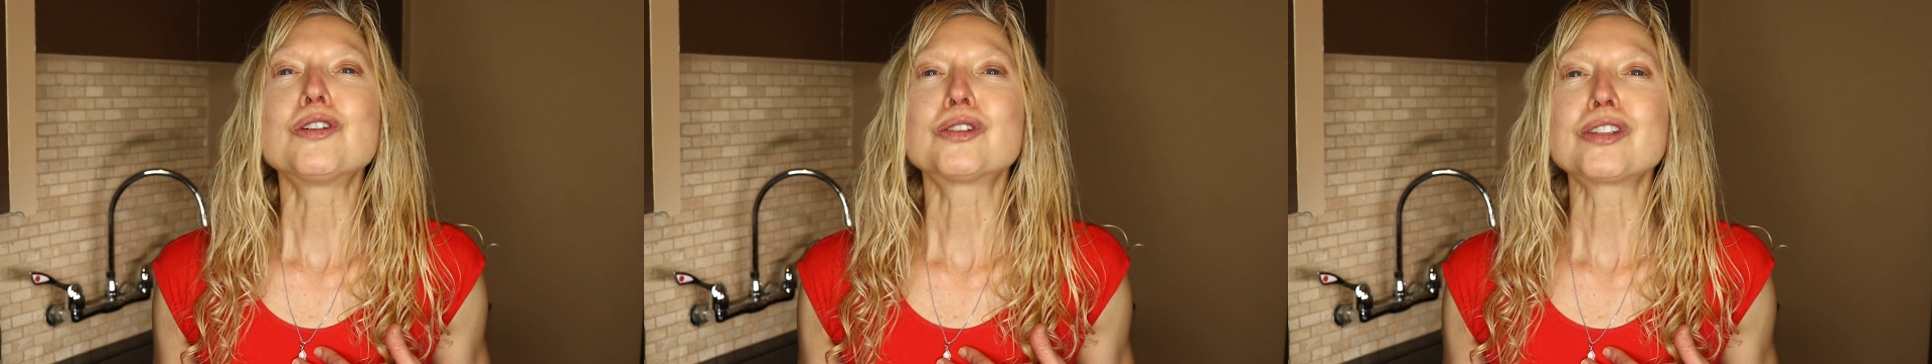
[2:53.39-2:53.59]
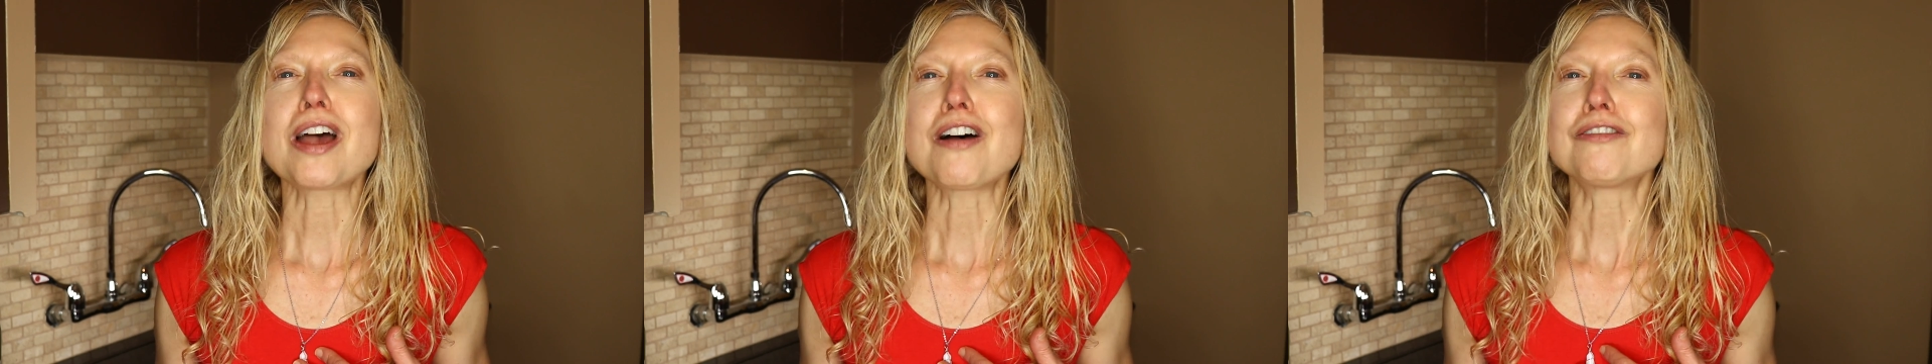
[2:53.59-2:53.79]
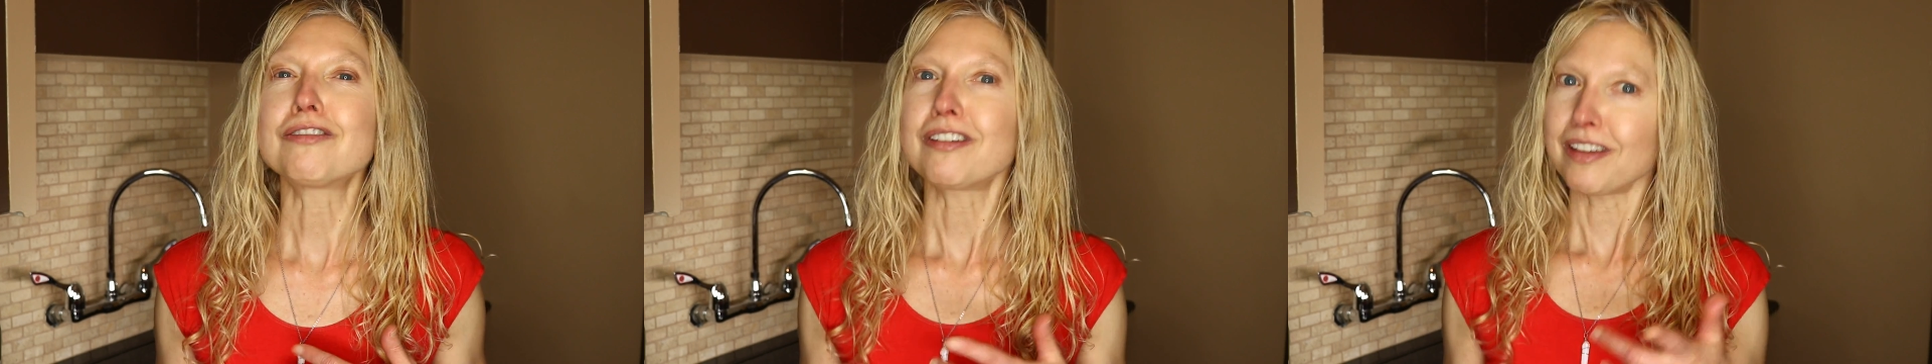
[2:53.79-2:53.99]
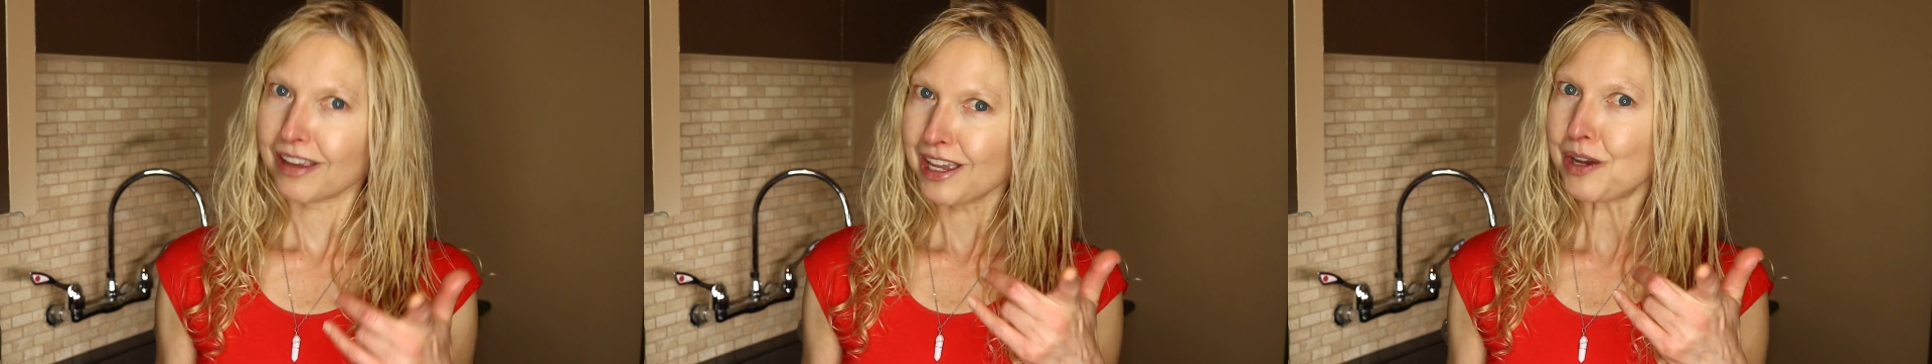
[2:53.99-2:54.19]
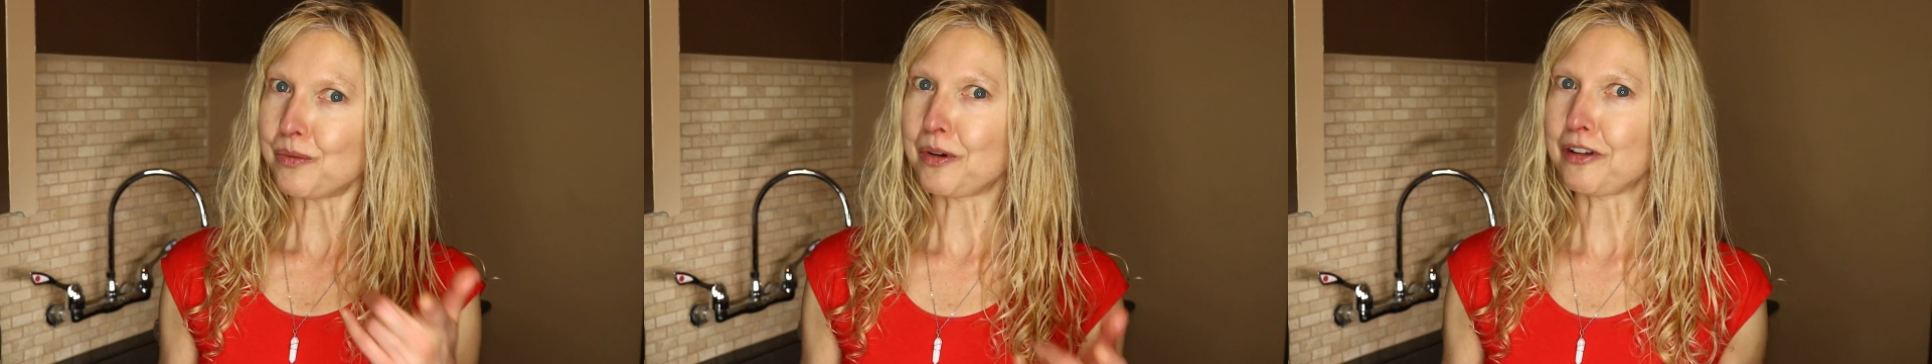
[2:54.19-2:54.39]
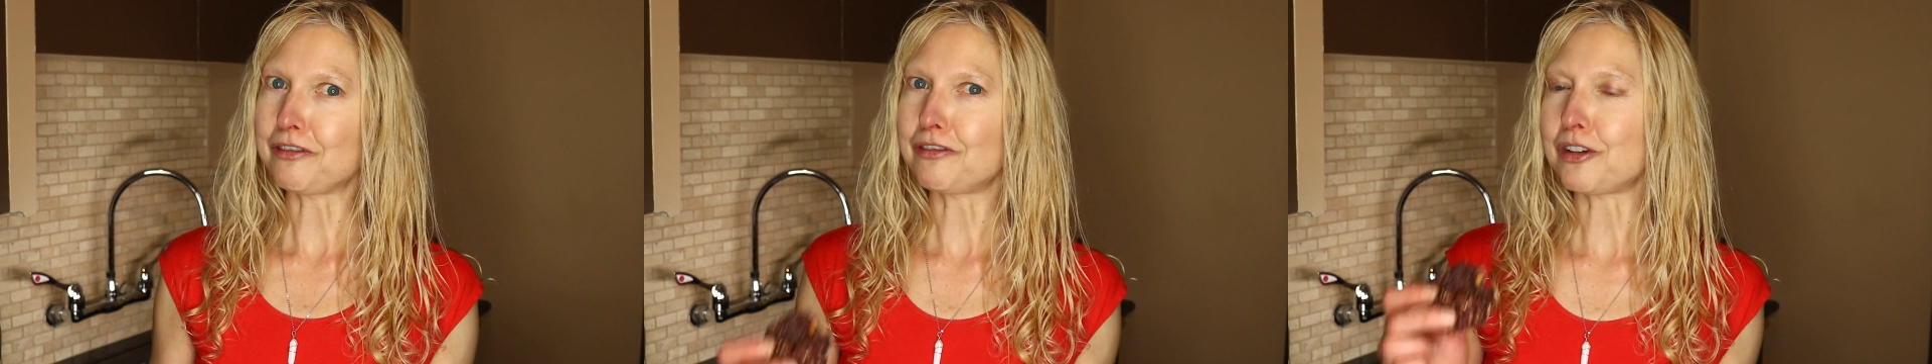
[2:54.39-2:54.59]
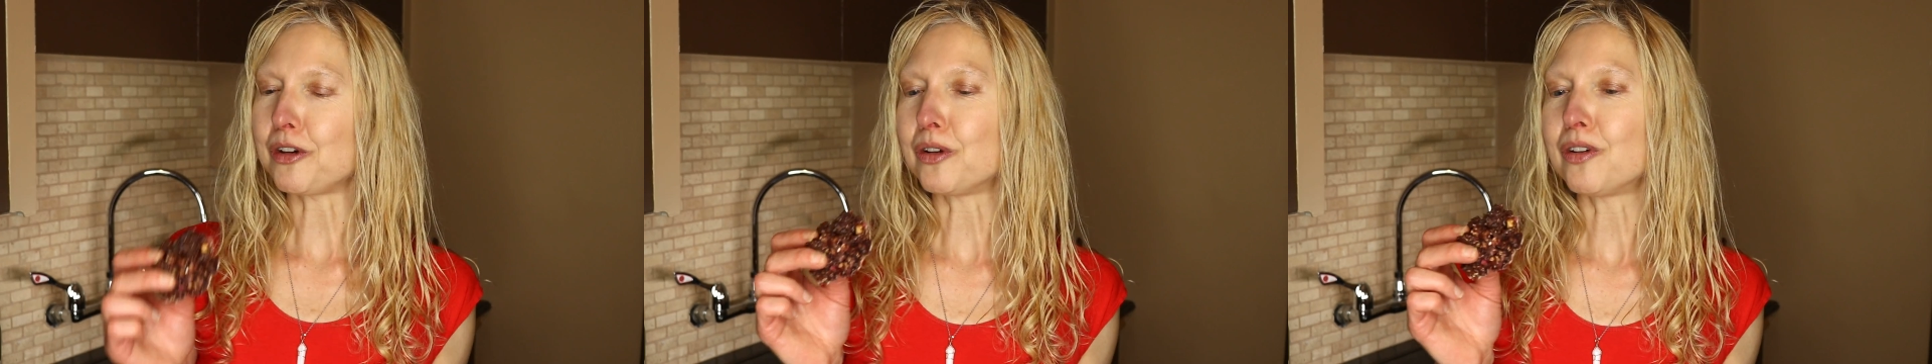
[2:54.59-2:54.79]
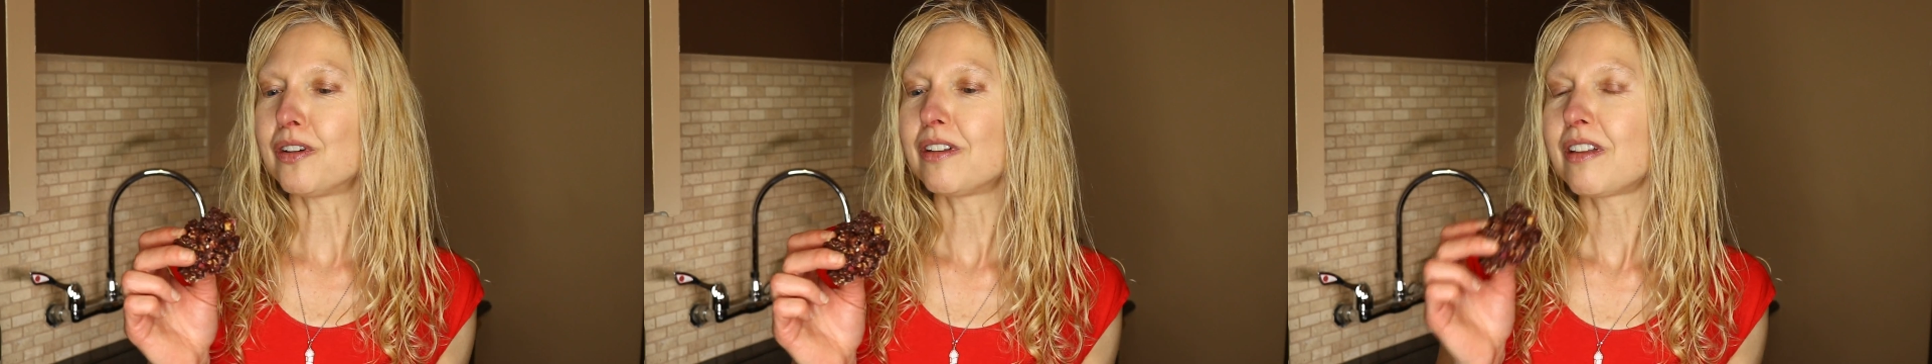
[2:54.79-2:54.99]
yourself, eat real
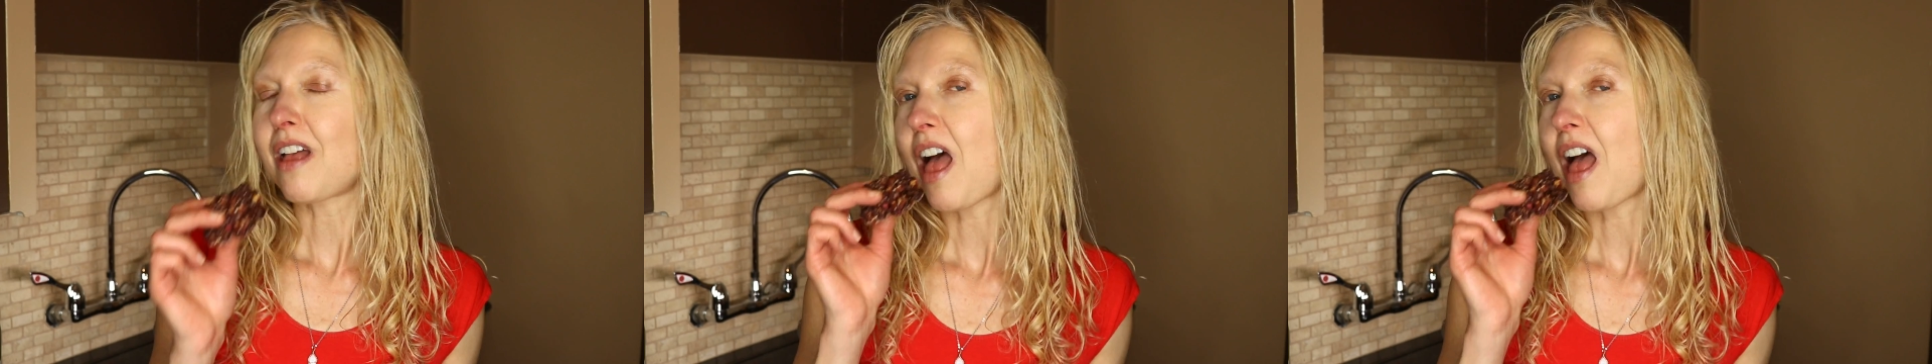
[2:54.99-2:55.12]
food.